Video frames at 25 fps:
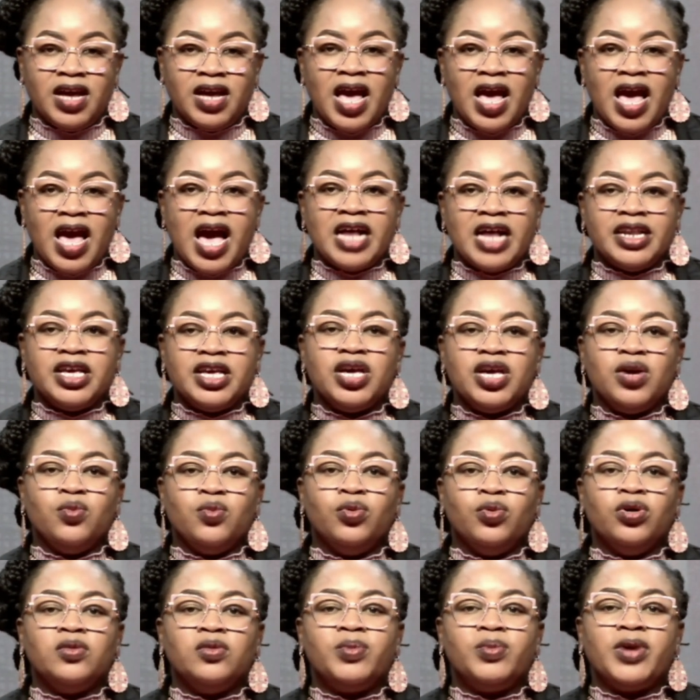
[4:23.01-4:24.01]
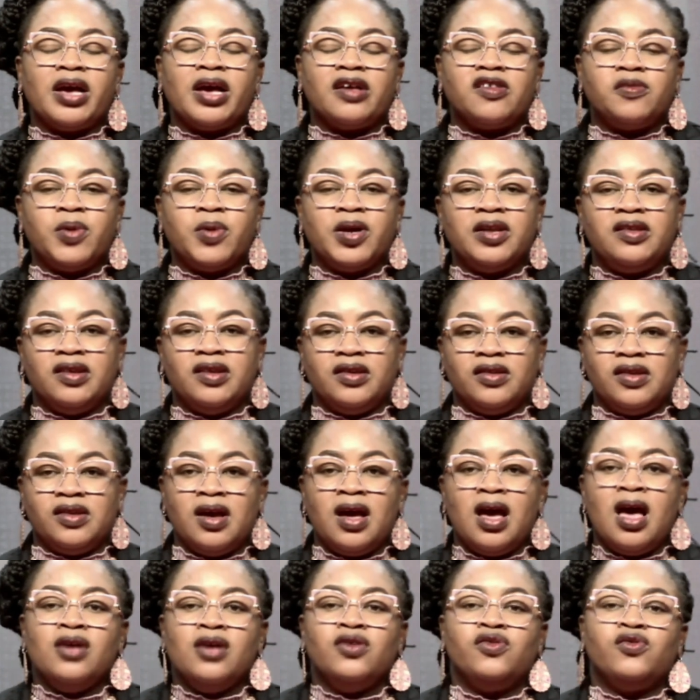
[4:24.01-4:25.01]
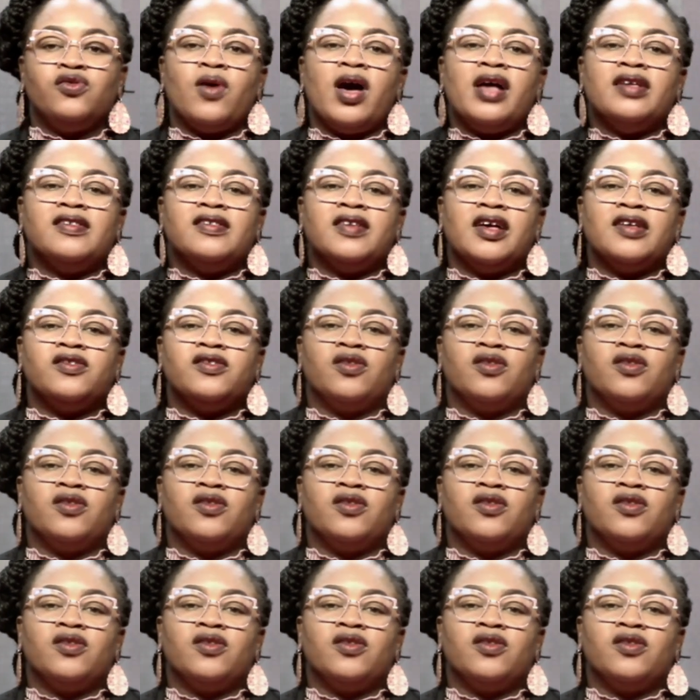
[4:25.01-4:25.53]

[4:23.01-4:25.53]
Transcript: and he would be expected to answer some